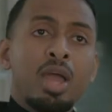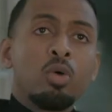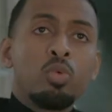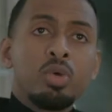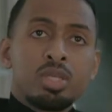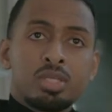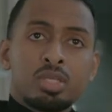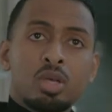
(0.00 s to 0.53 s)
But I
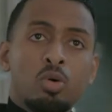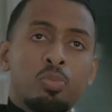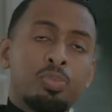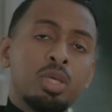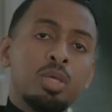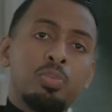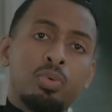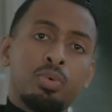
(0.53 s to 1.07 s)
always tell
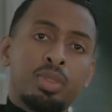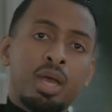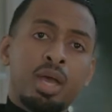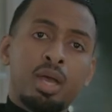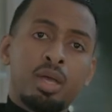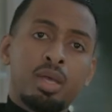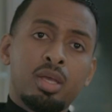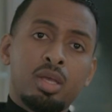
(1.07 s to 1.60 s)
people
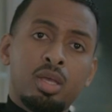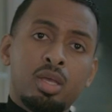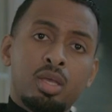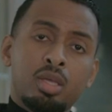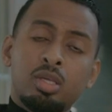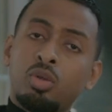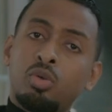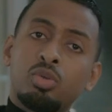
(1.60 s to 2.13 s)
that,
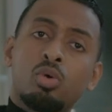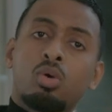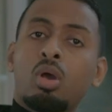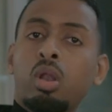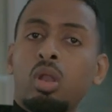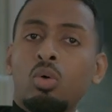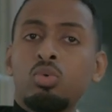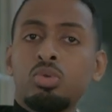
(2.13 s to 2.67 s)
you know, your
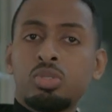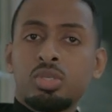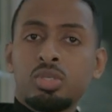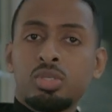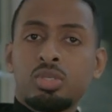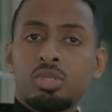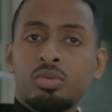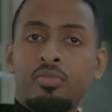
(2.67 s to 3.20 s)

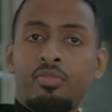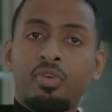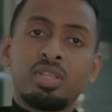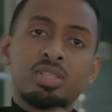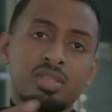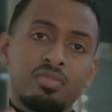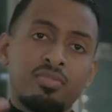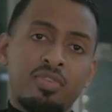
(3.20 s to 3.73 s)
closest
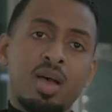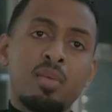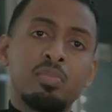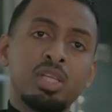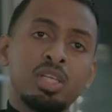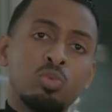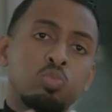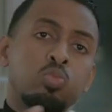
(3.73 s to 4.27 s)
friends and
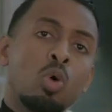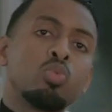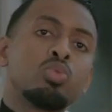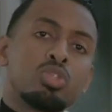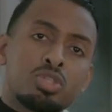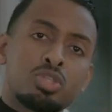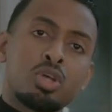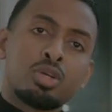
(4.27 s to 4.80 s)
family
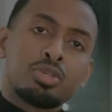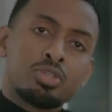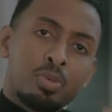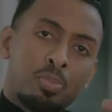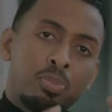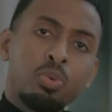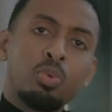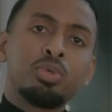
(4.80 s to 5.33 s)
won't start
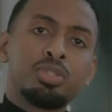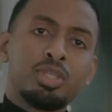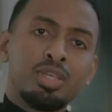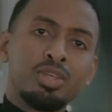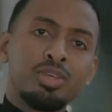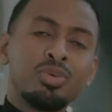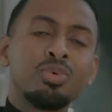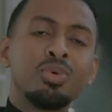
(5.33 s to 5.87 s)

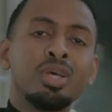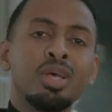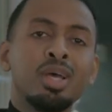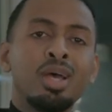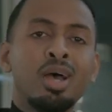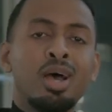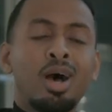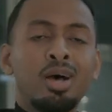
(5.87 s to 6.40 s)
supporting you
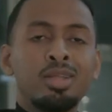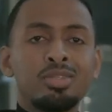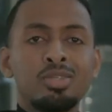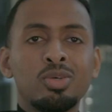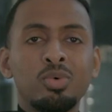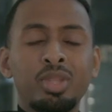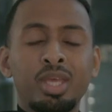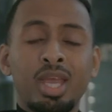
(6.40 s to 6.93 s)

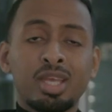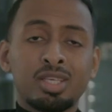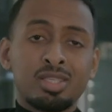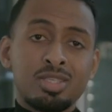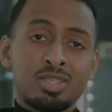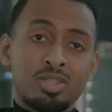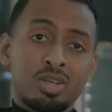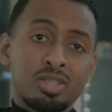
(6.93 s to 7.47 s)
until they
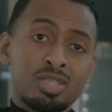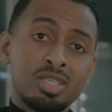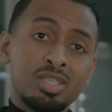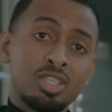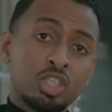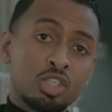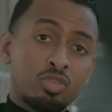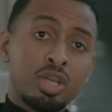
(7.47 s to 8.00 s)
actually start
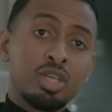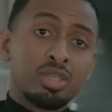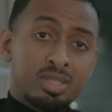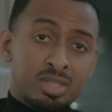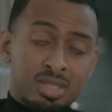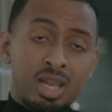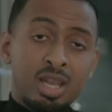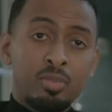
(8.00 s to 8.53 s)
seeing
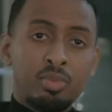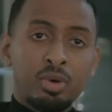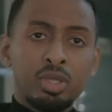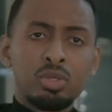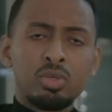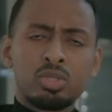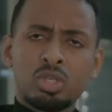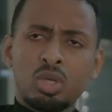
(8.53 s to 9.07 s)
strangers celebrate you.